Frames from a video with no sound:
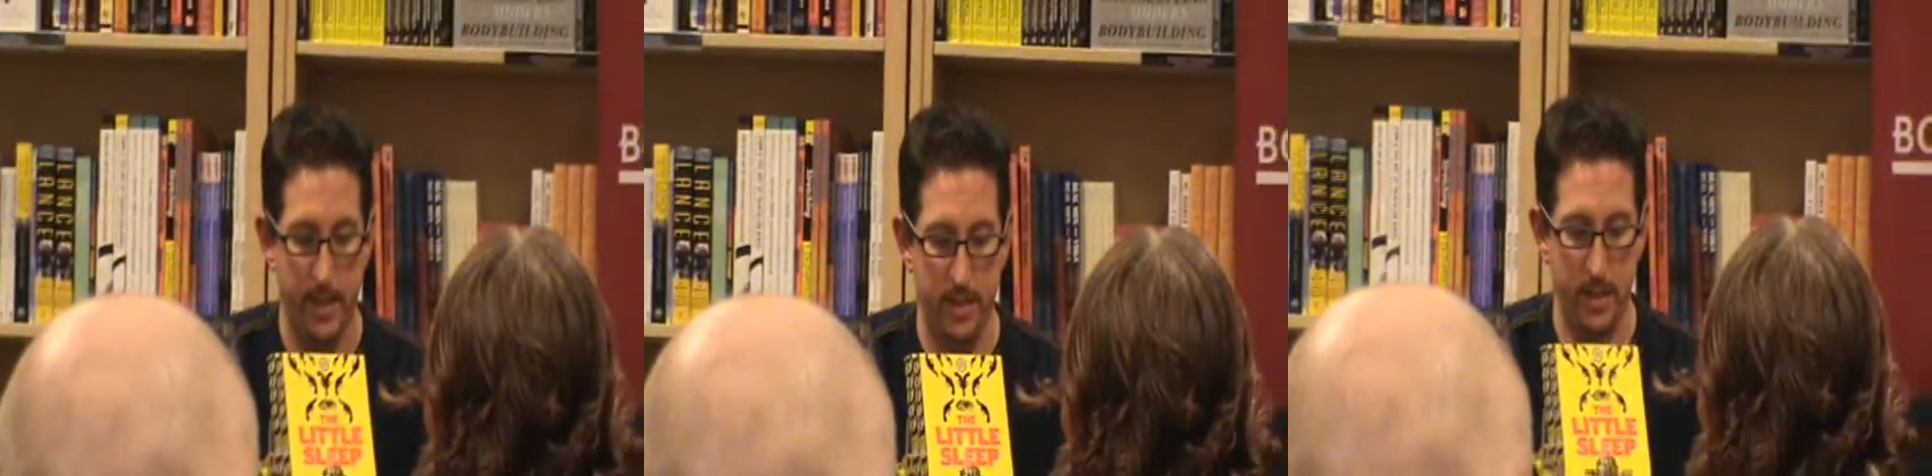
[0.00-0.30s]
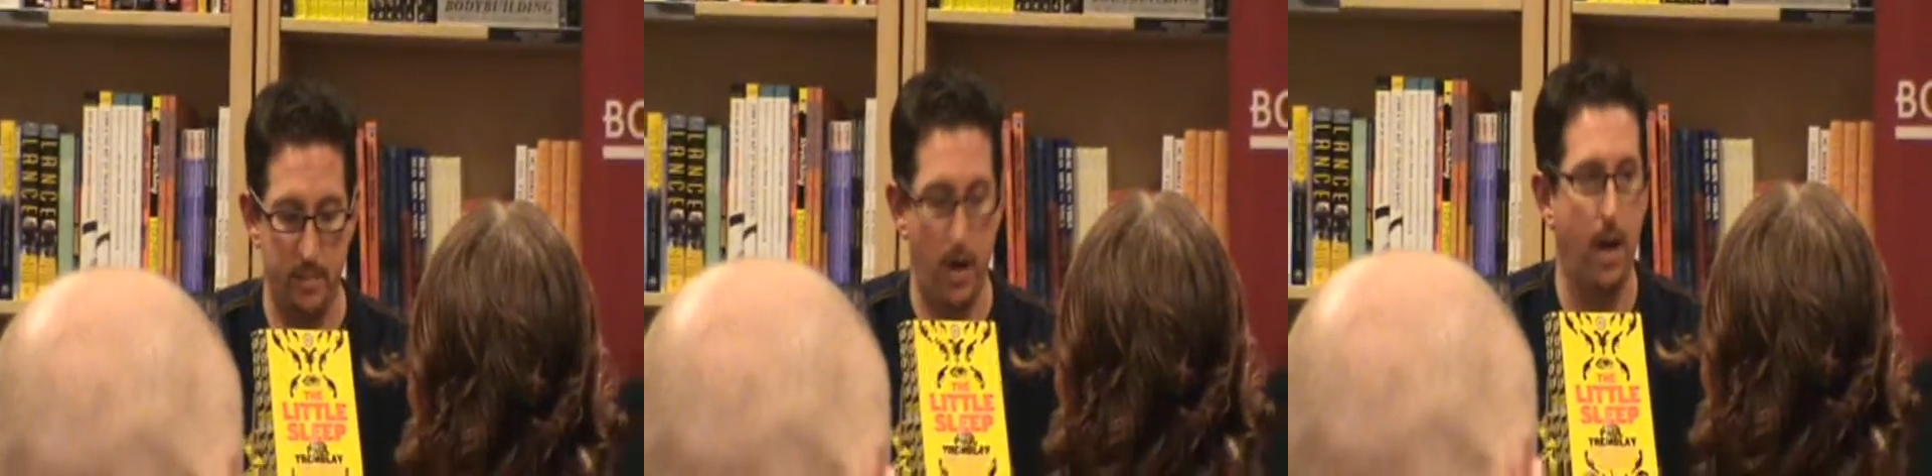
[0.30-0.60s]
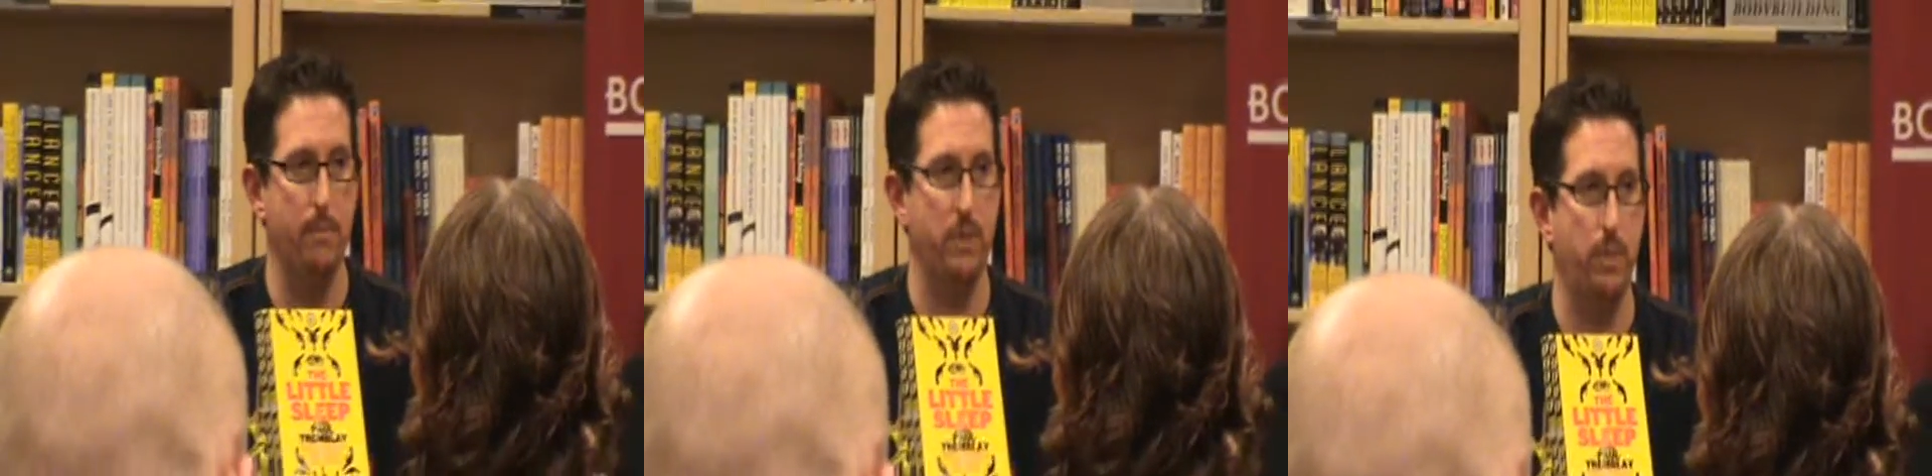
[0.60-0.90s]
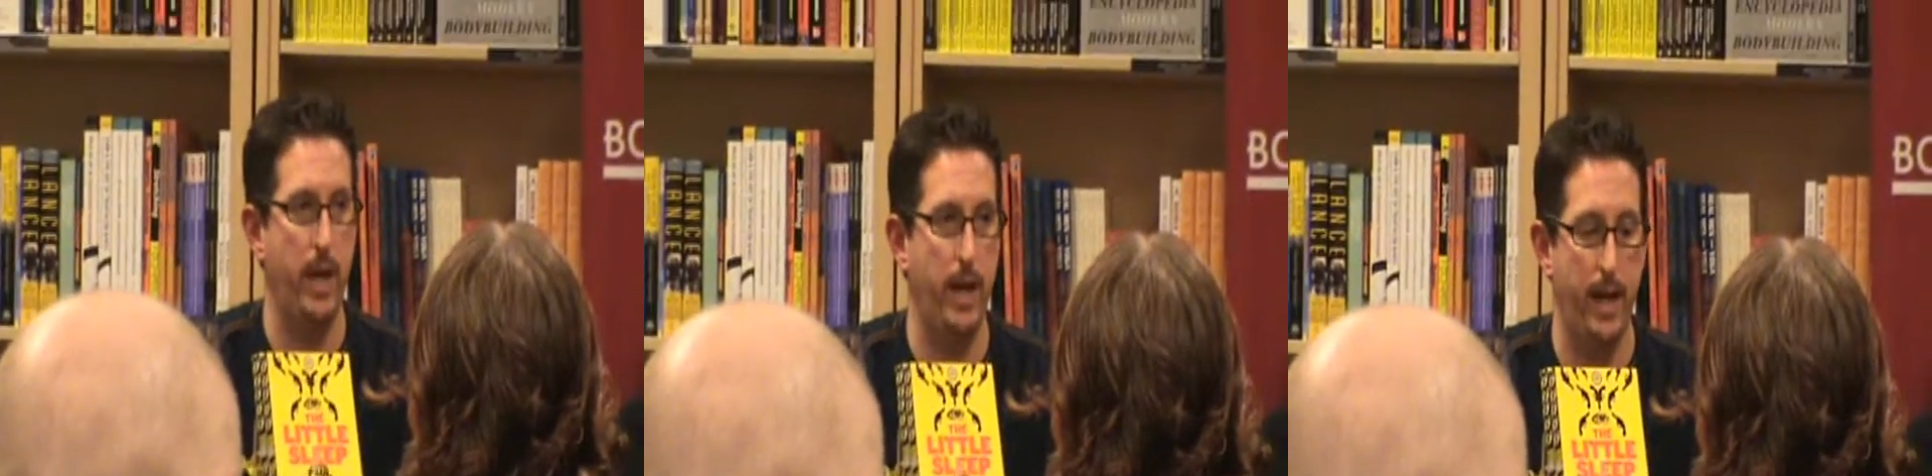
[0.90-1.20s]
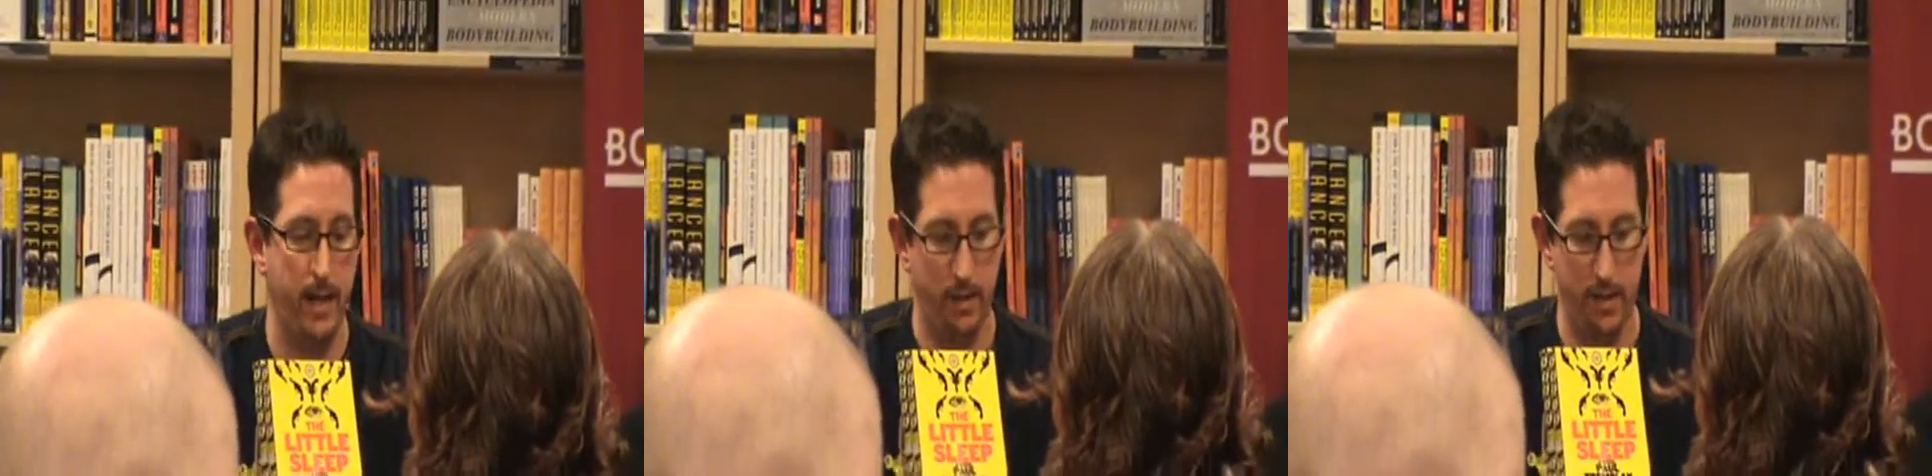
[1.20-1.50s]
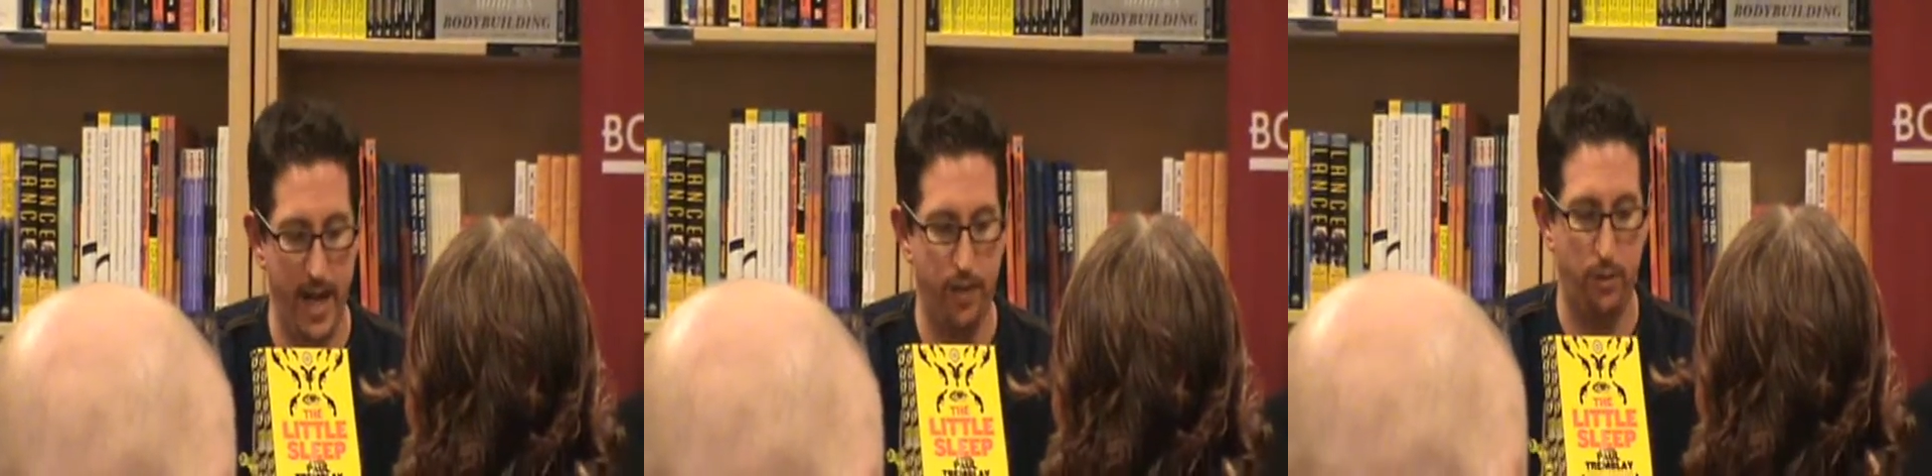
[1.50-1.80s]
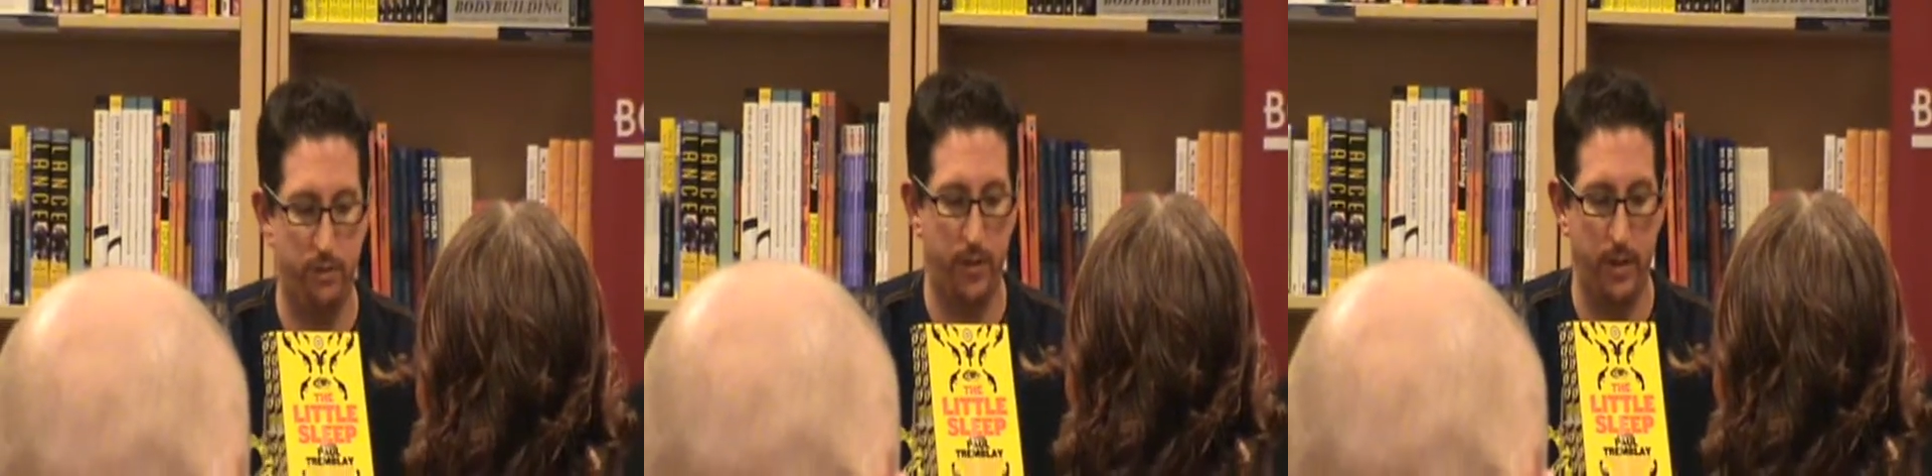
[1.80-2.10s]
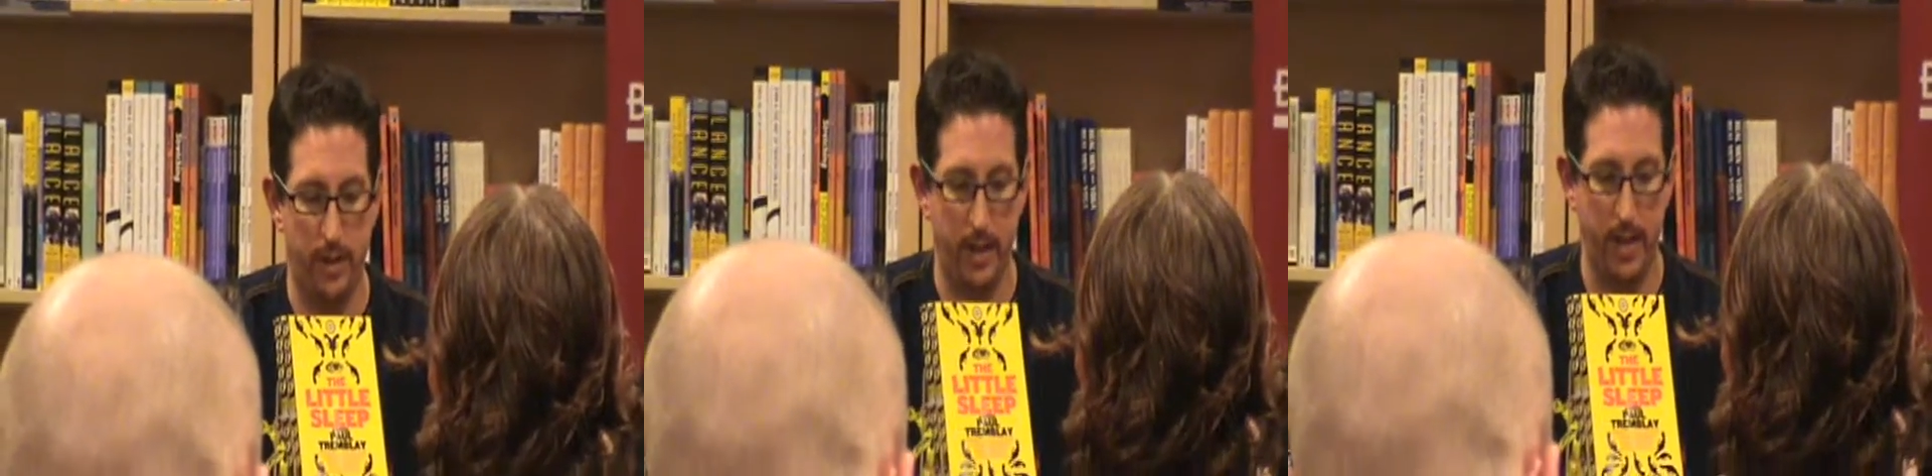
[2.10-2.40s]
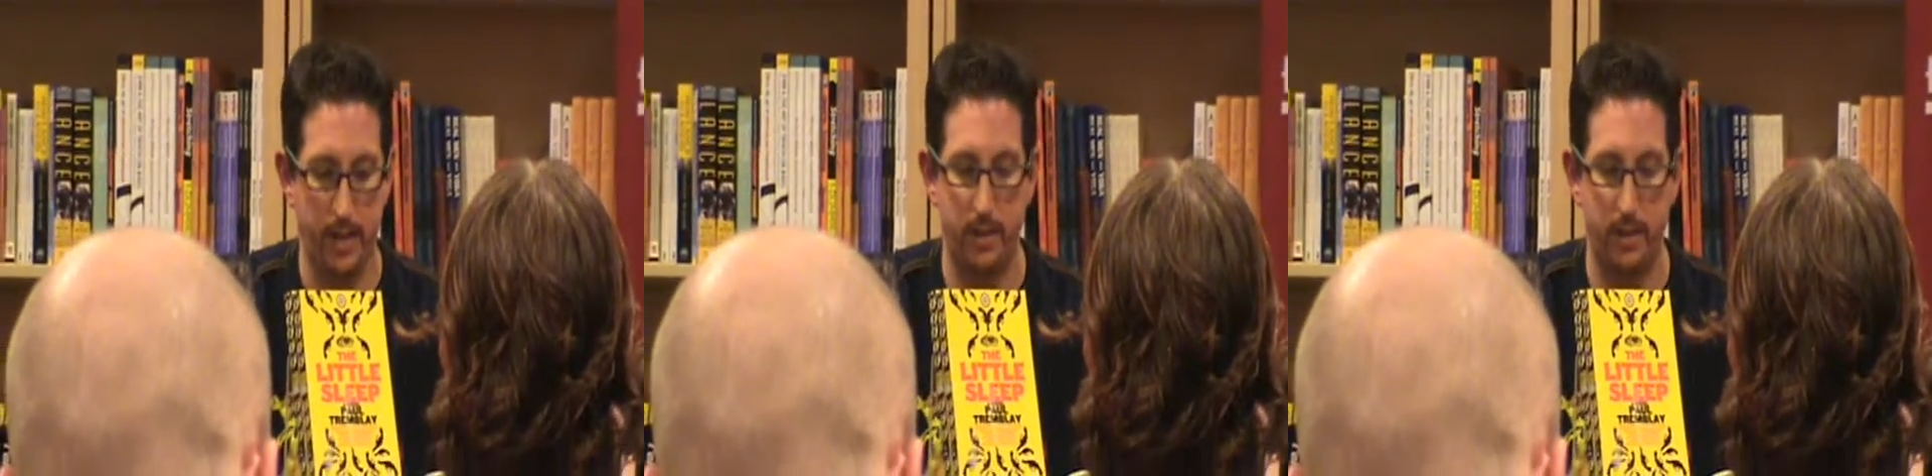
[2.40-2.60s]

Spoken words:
He says, bombs away, or natural fertilizer,